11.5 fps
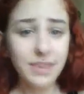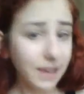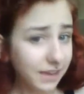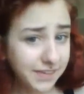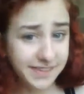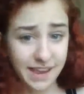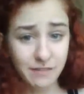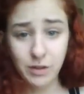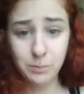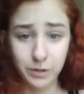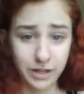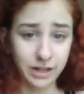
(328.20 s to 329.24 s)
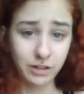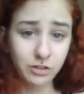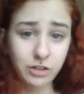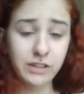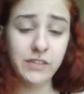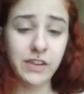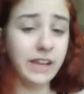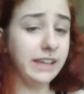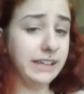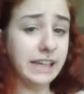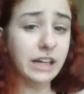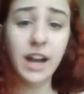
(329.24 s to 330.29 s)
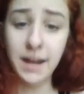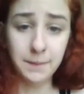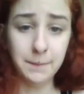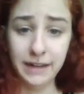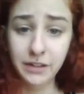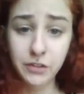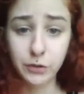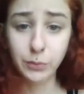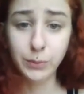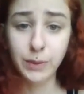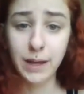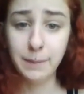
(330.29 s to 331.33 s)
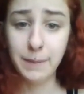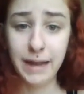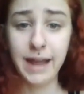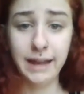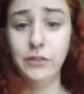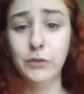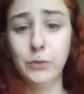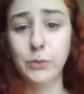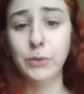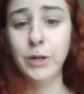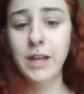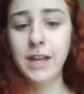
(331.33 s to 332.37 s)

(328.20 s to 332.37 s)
7 productions a year at my school, at my high school.